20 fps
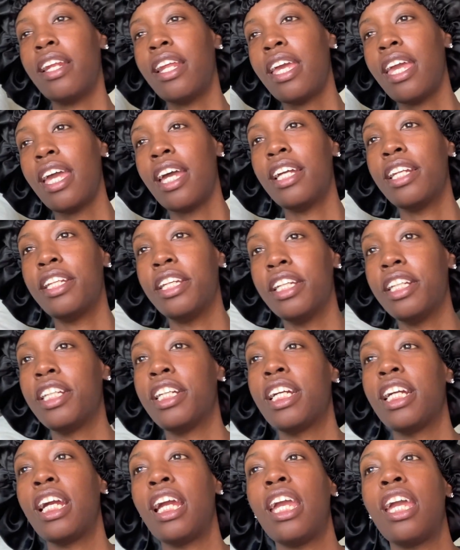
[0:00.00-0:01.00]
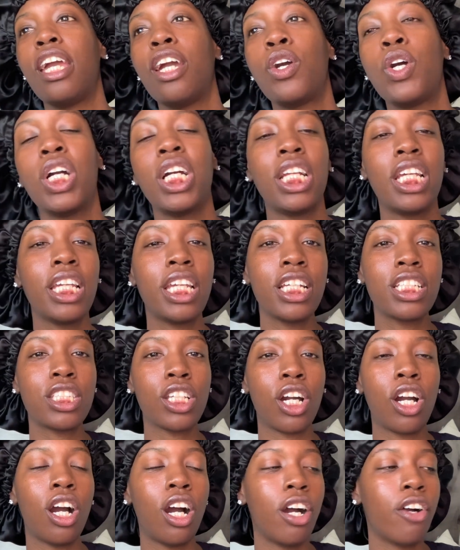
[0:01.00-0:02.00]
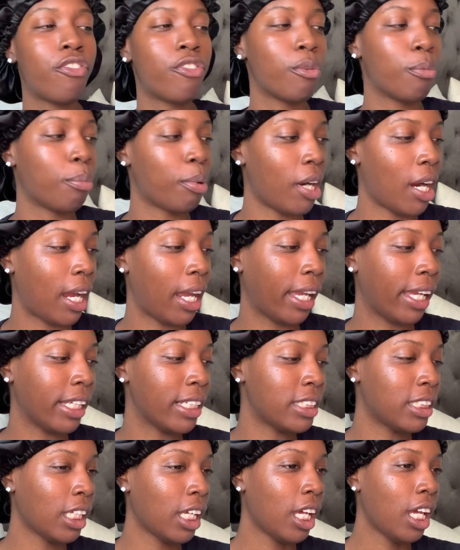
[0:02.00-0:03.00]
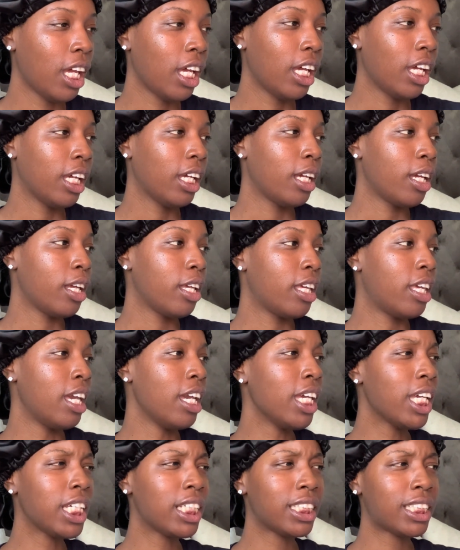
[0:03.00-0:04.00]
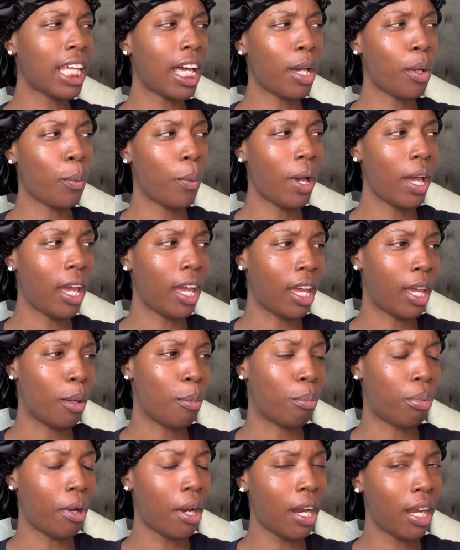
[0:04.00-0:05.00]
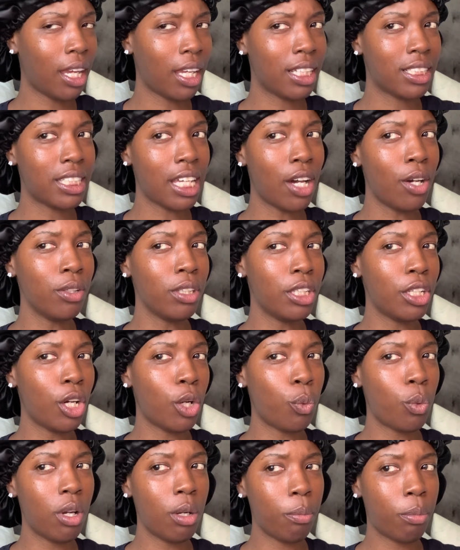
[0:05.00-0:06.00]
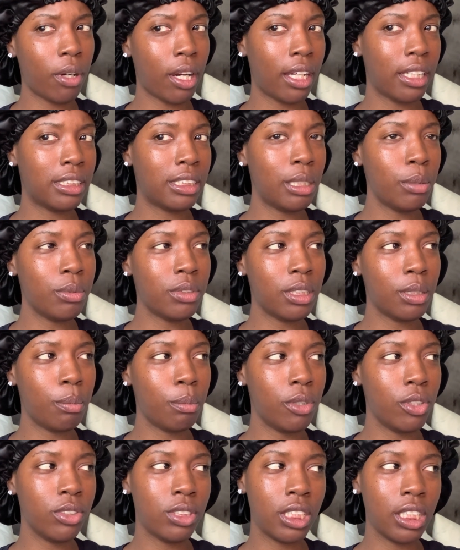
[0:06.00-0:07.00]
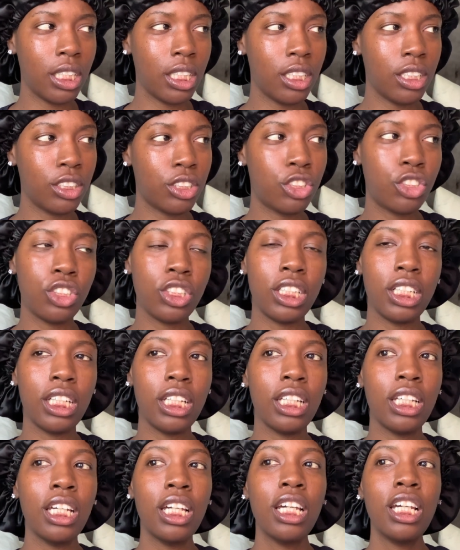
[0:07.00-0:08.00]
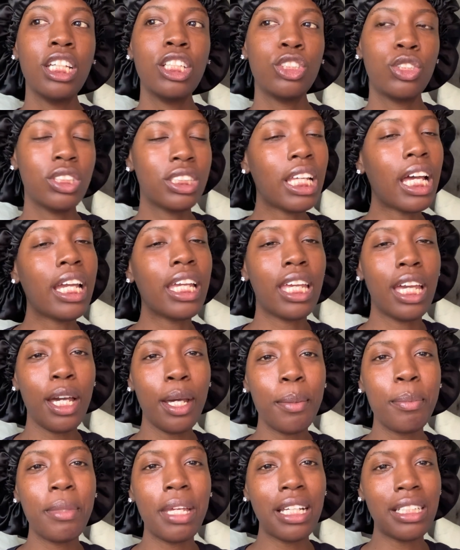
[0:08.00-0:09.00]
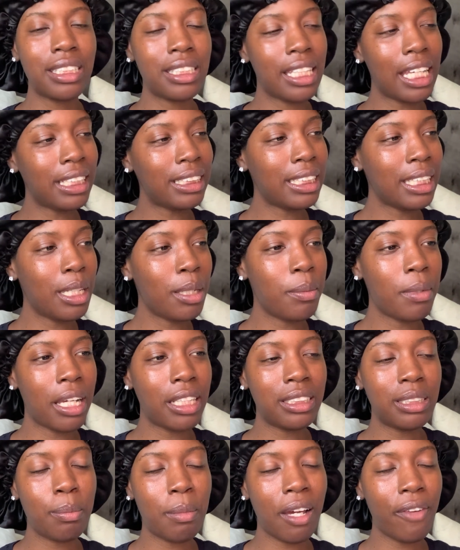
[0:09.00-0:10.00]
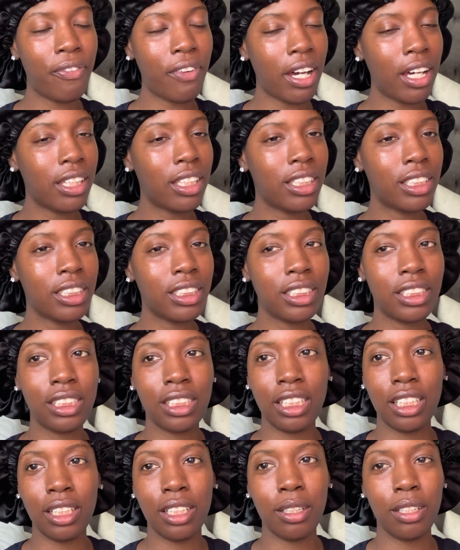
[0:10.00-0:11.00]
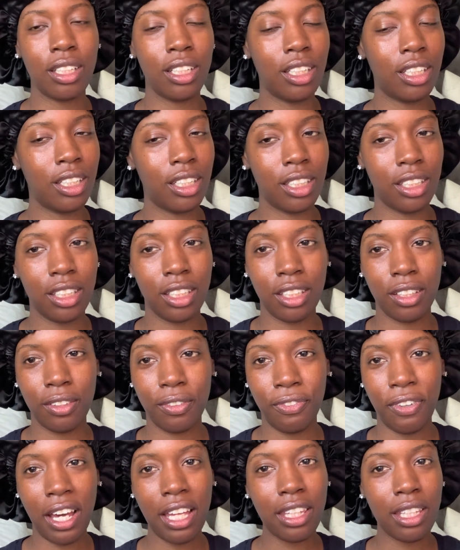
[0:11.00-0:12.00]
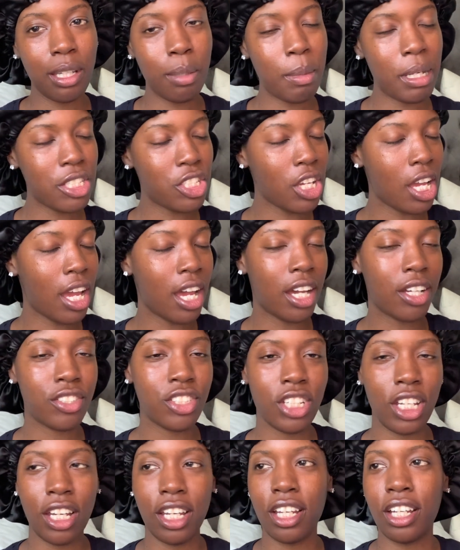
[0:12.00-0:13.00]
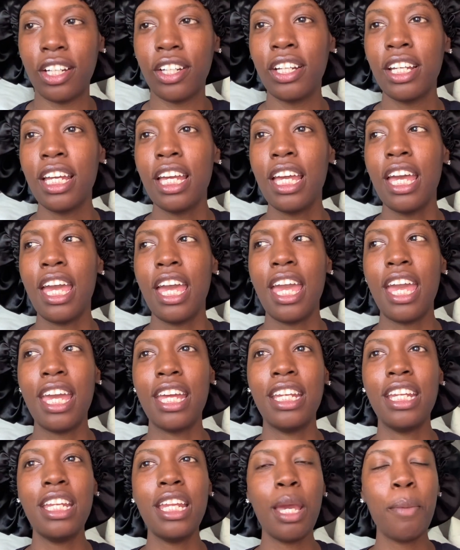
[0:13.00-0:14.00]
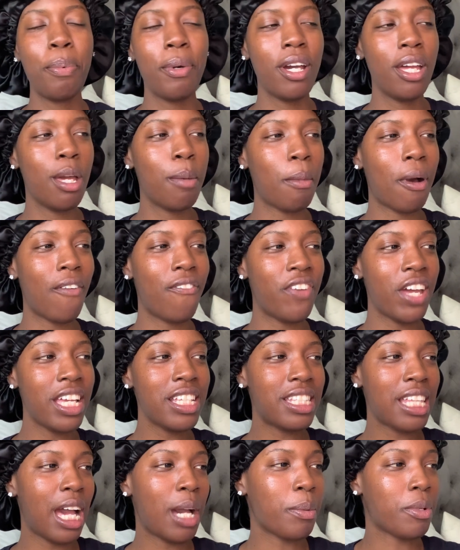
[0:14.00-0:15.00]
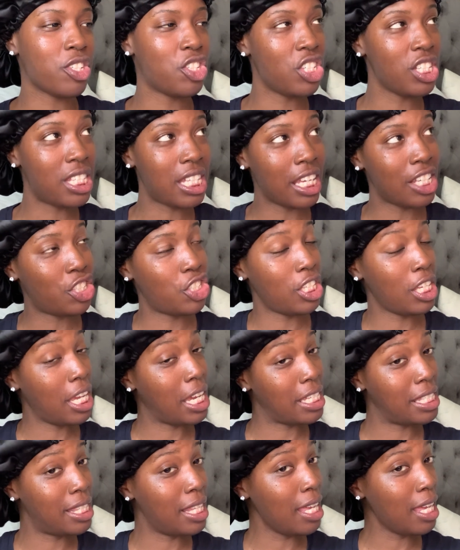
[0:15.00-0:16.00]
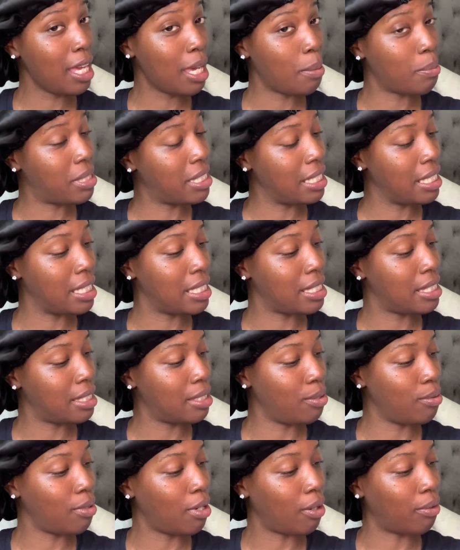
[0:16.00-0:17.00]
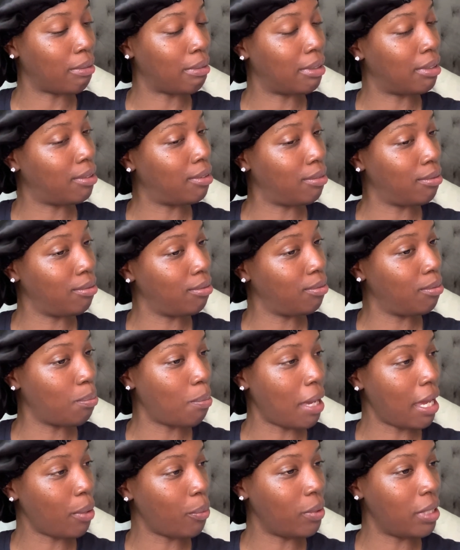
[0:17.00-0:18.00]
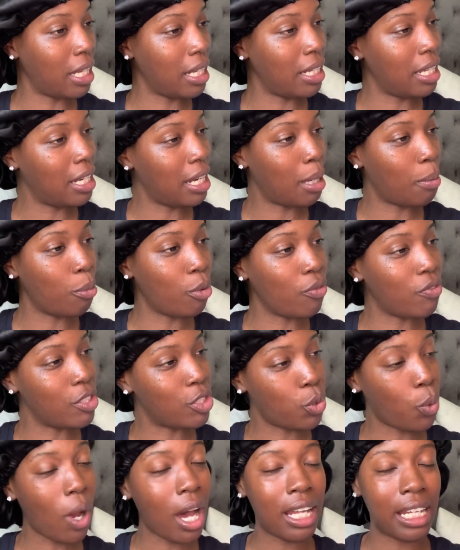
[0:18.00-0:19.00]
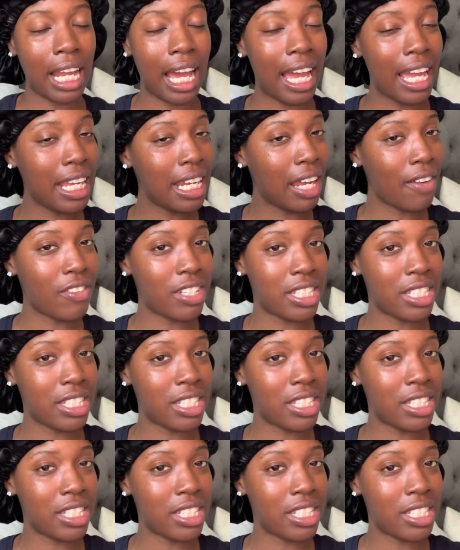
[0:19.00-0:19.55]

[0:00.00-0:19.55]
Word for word: they at dinner and Courtney gets a call from Bryce. Kenya's like, wait, Bryce, I only know one Bryce. He was in the music industry. She was like, yep, that's that's him. That's my father's the uh the father of my child, child. And then they put him on FaceTime because she said she ain't seen him since, you know, back when they did that movie Trois. Now, I ain't never